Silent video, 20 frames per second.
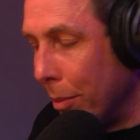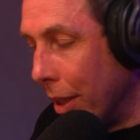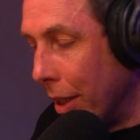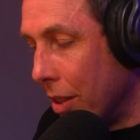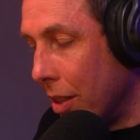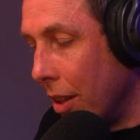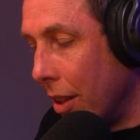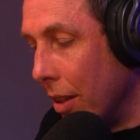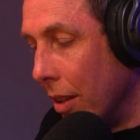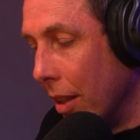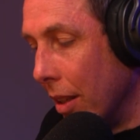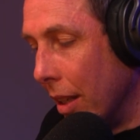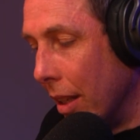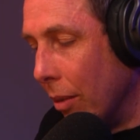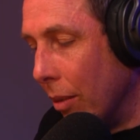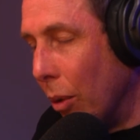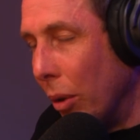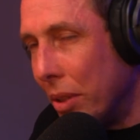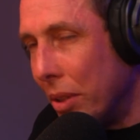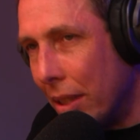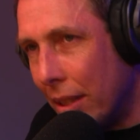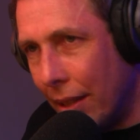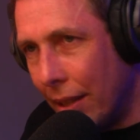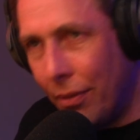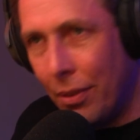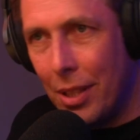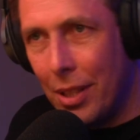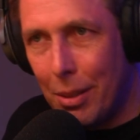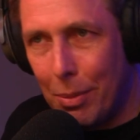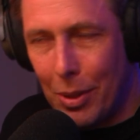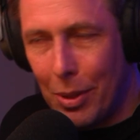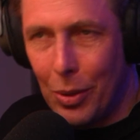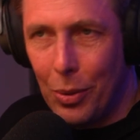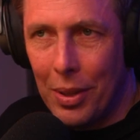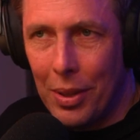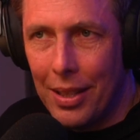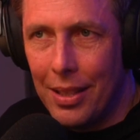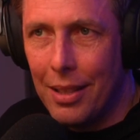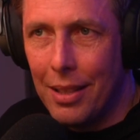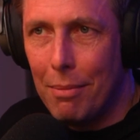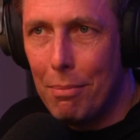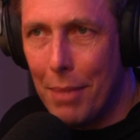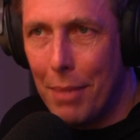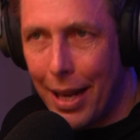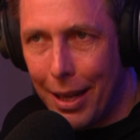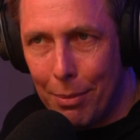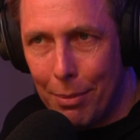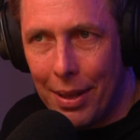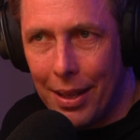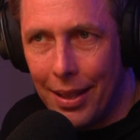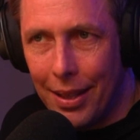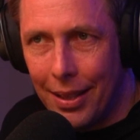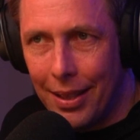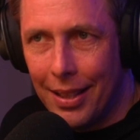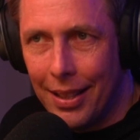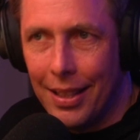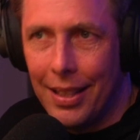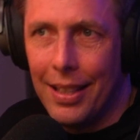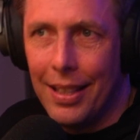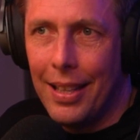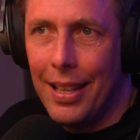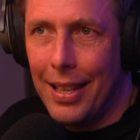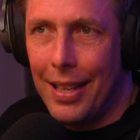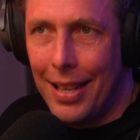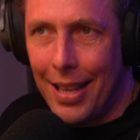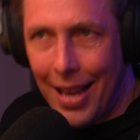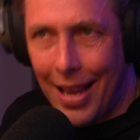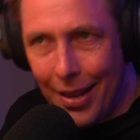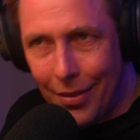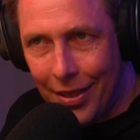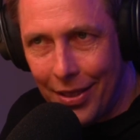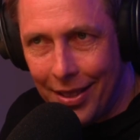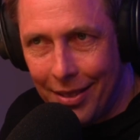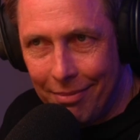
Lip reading: about. So what's the difference between magma and lava?